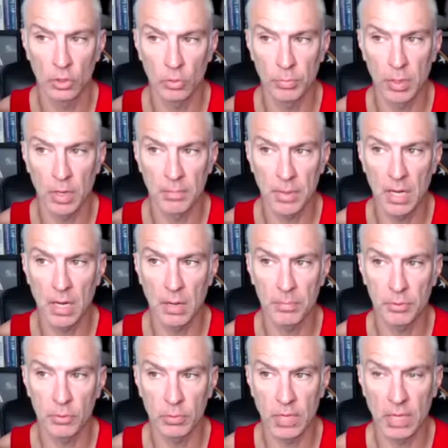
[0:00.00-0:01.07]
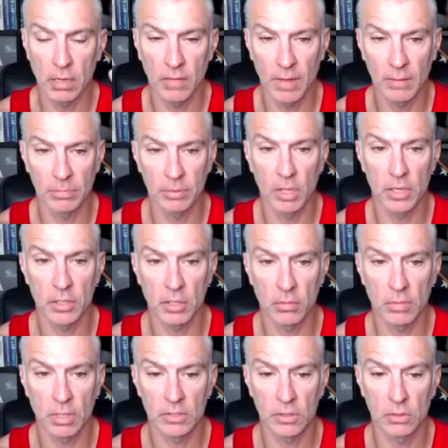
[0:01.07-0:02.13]
pump up, you get all that blood in your
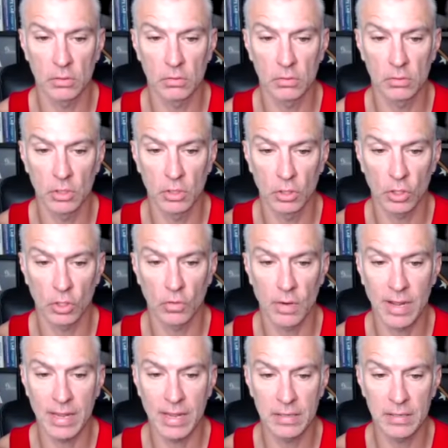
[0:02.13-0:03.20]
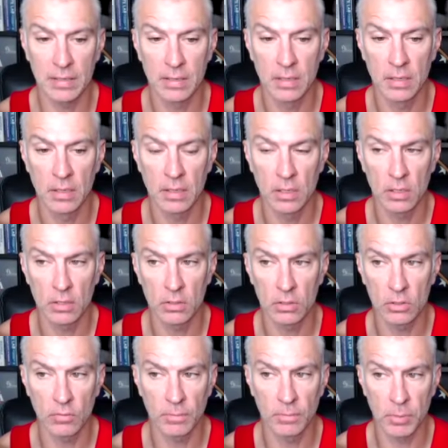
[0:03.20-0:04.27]
muscle, you look great.
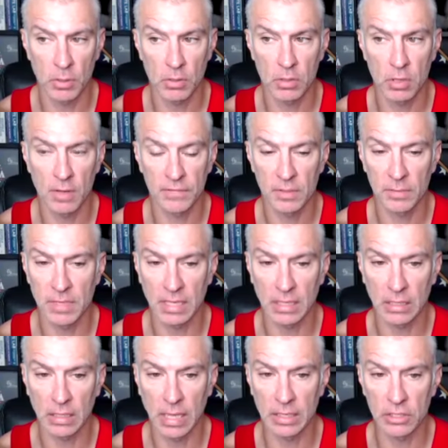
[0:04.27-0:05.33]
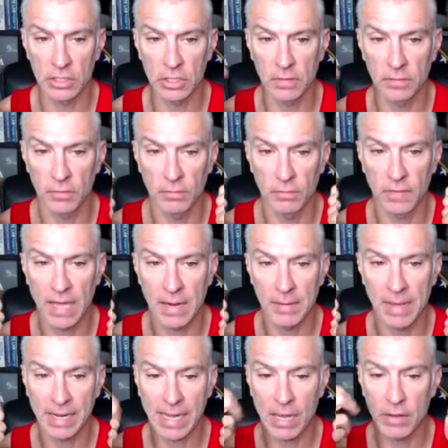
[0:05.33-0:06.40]
You've burned off some of that glycogen. If you flatten
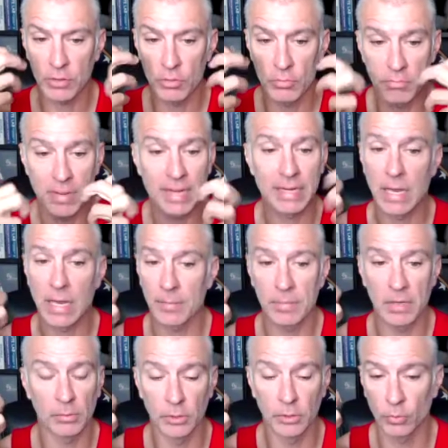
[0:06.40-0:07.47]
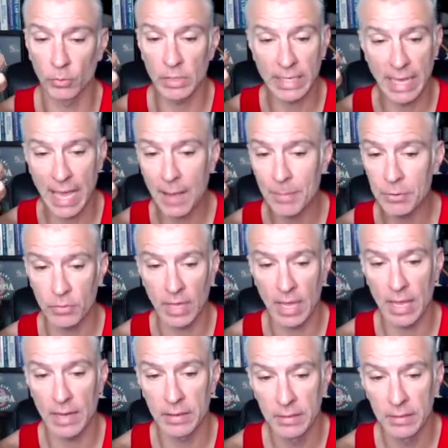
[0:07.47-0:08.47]
back out, you might not be able to recapture that.